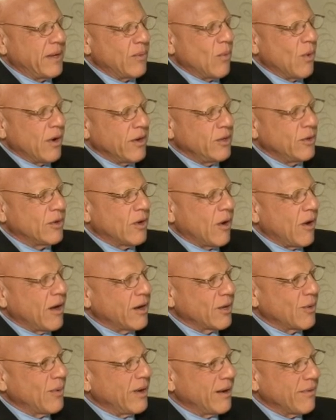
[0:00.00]
They want you to
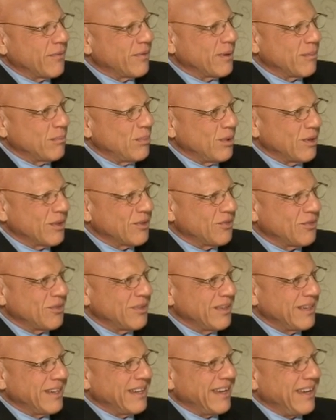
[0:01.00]
autograph their books.
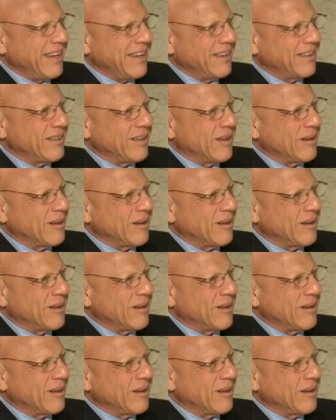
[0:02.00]
And